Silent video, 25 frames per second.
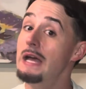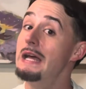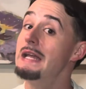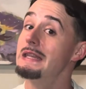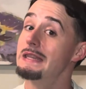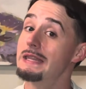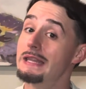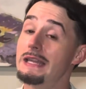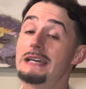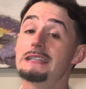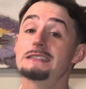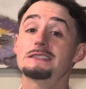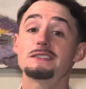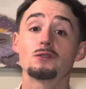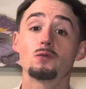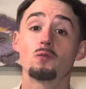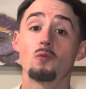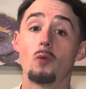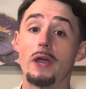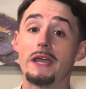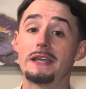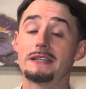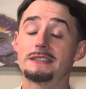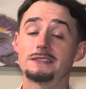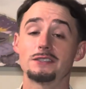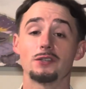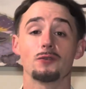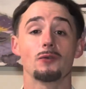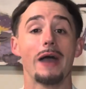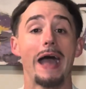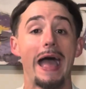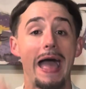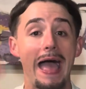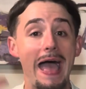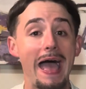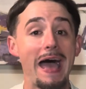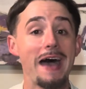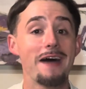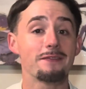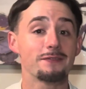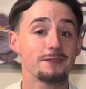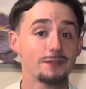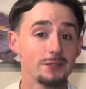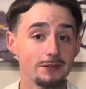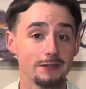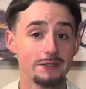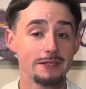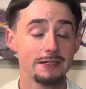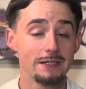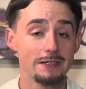let's wait till after
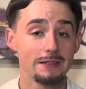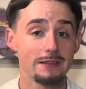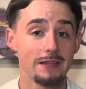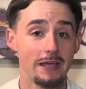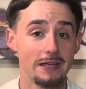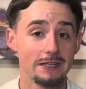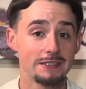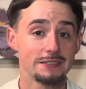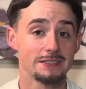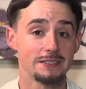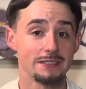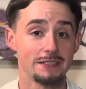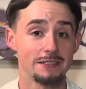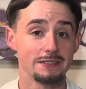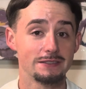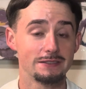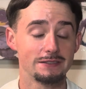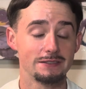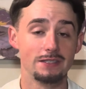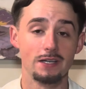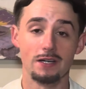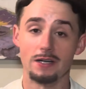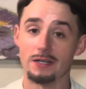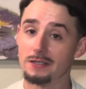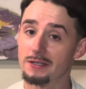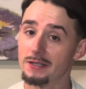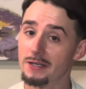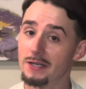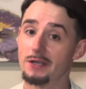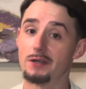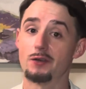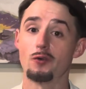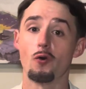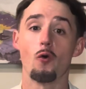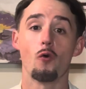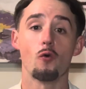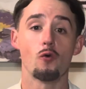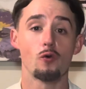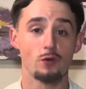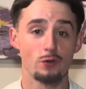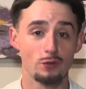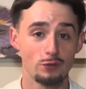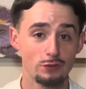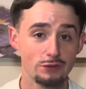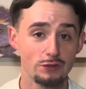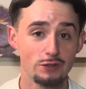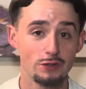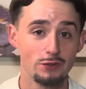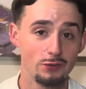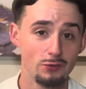the election is done in order
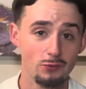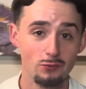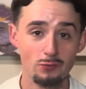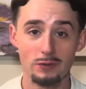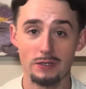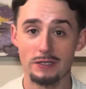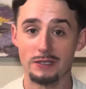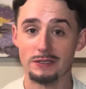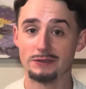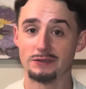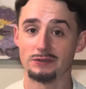to do this,